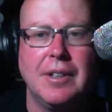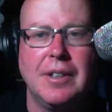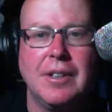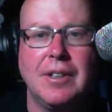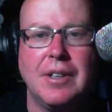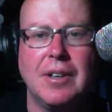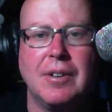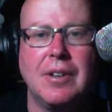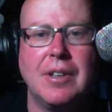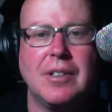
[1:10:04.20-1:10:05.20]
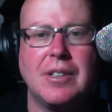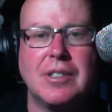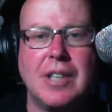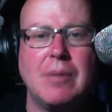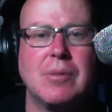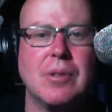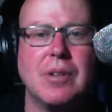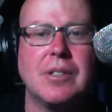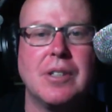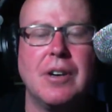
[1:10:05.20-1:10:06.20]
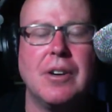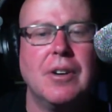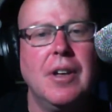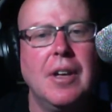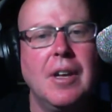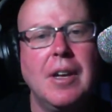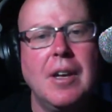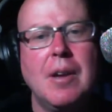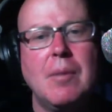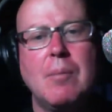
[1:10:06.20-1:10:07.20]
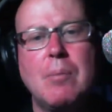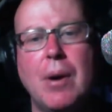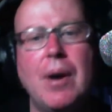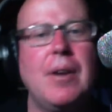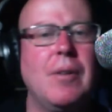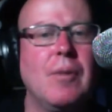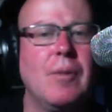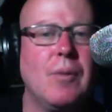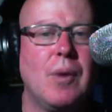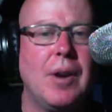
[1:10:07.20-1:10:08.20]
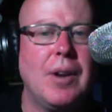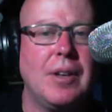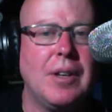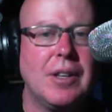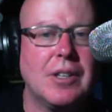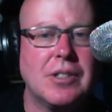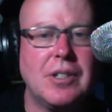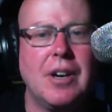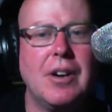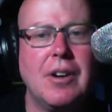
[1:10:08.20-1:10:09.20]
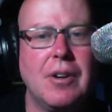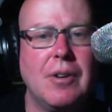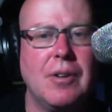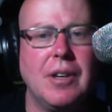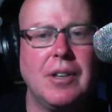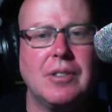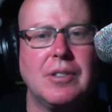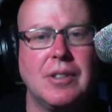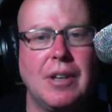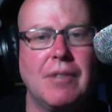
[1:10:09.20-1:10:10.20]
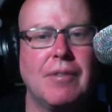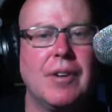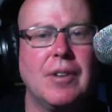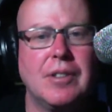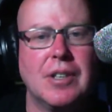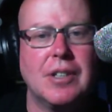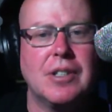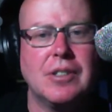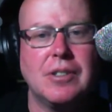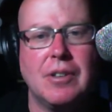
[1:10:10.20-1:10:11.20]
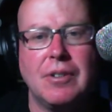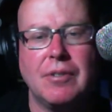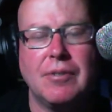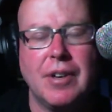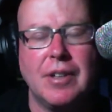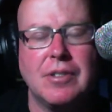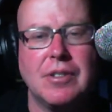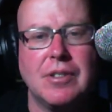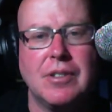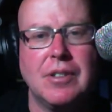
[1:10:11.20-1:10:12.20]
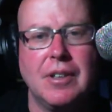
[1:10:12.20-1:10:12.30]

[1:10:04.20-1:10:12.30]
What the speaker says: It's the same sort of scenario. But when the scenario is different, such as your friend's